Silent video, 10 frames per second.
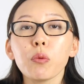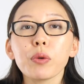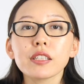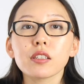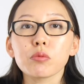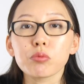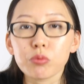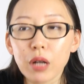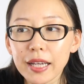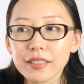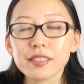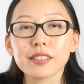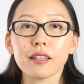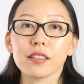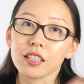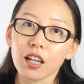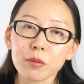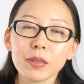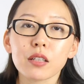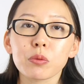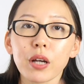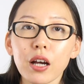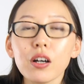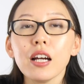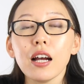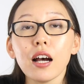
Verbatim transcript: with the right economy as well.